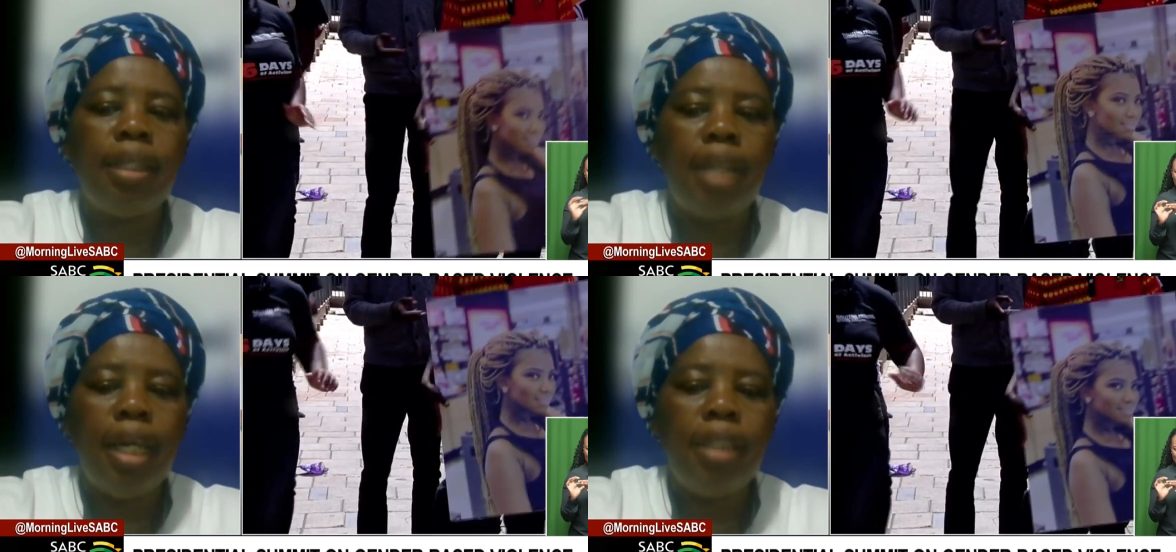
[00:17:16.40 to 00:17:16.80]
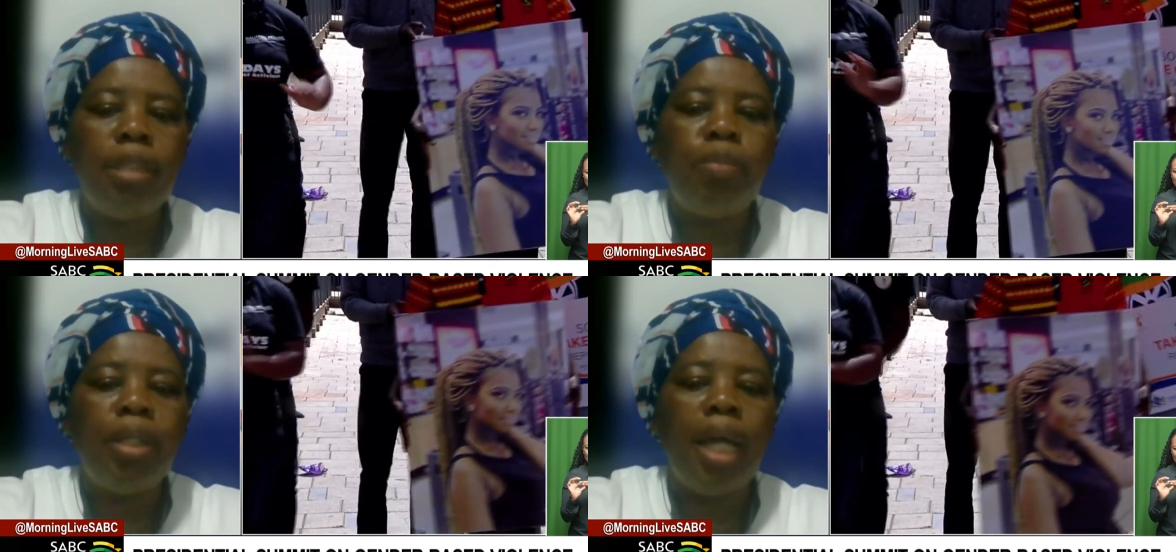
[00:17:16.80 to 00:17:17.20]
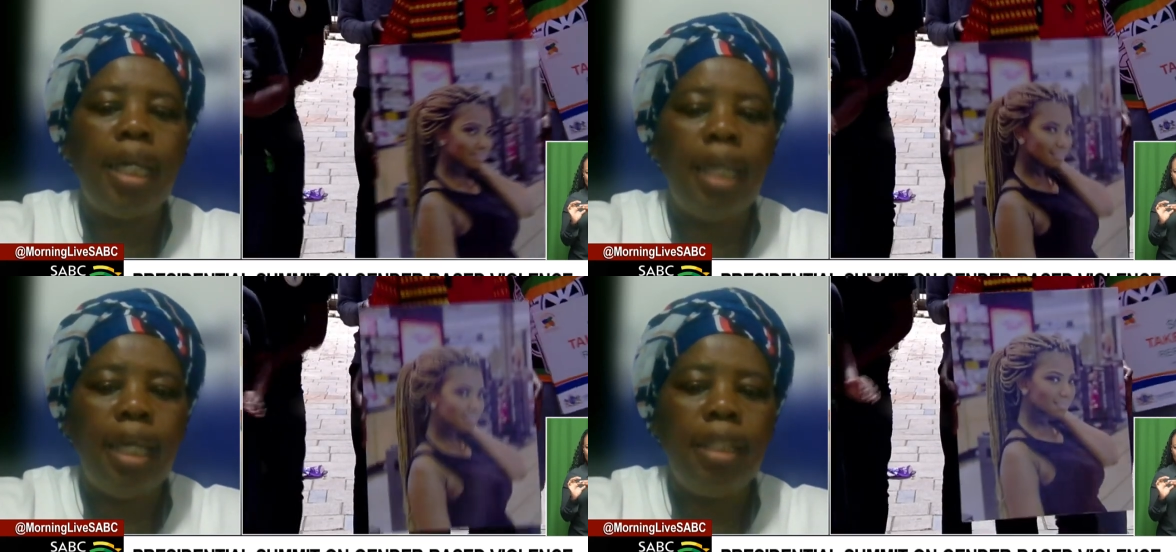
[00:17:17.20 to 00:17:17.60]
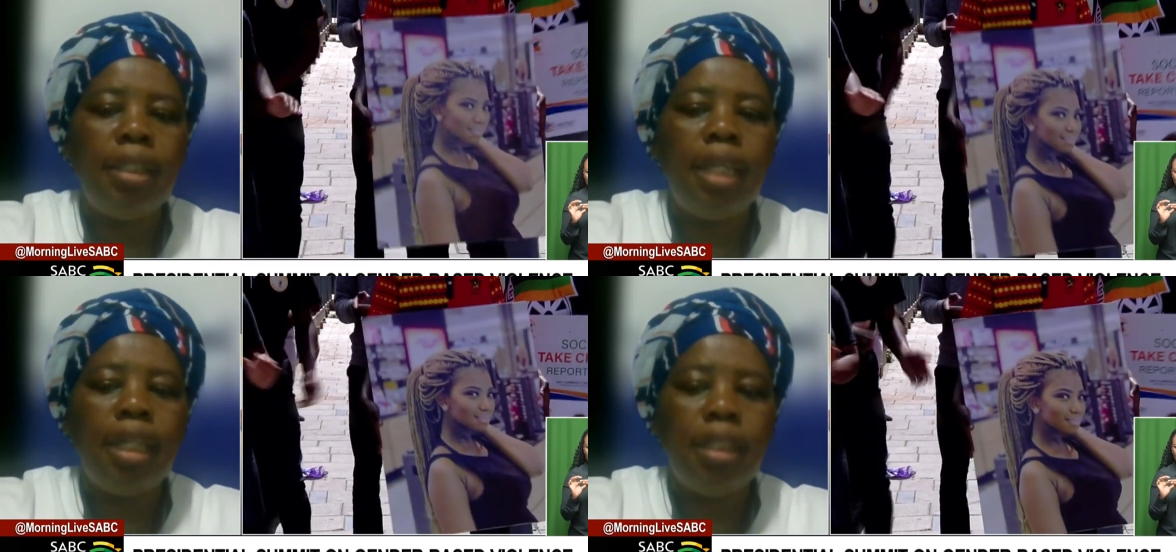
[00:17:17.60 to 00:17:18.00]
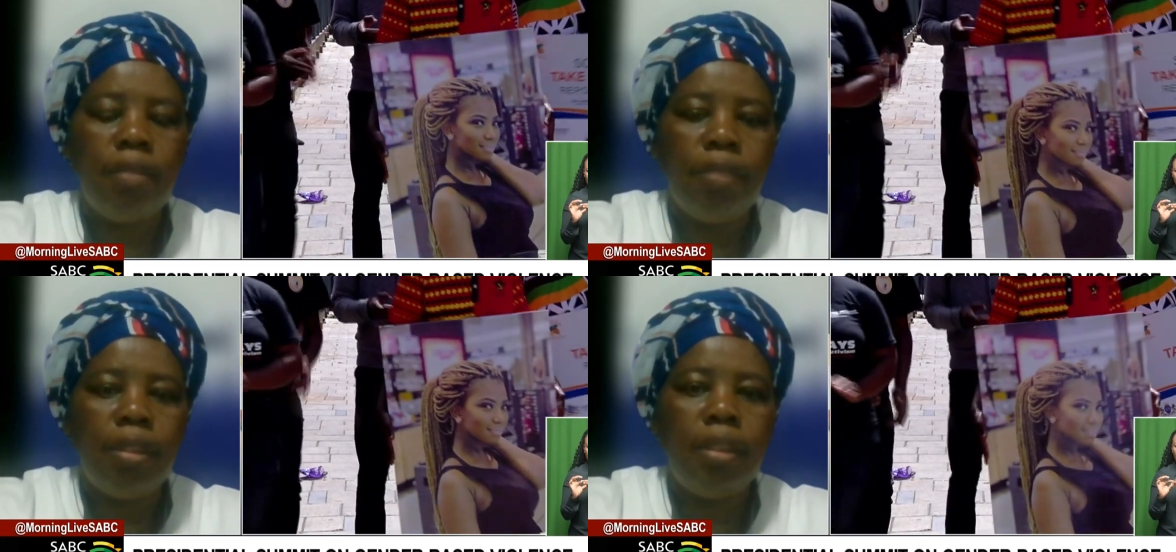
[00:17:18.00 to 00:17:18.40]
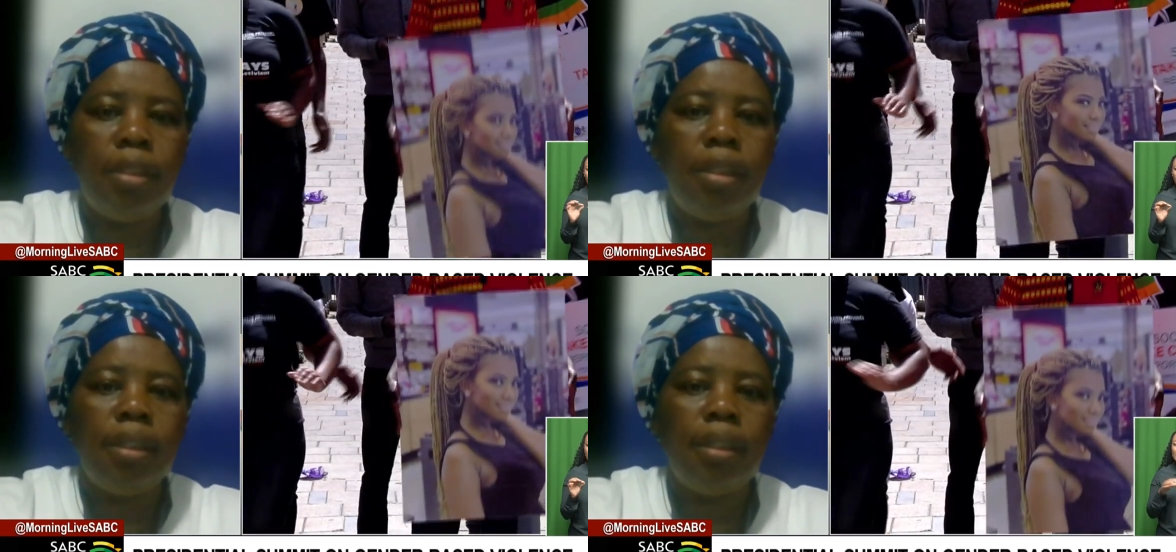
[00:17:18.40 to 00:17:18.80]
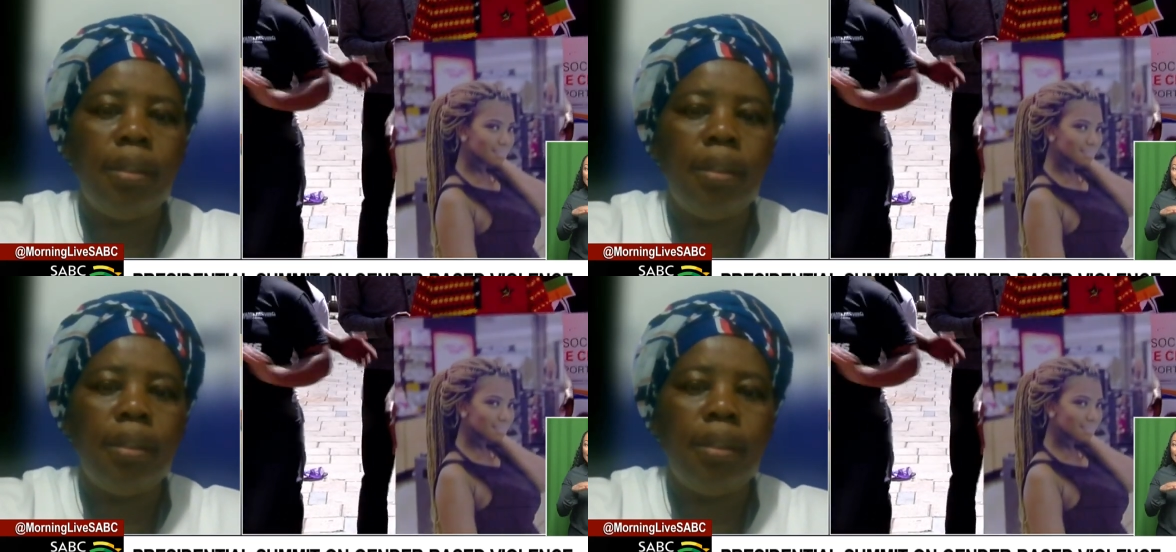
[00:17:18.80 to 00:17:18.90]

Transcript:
Speaker 1: rents be against activities.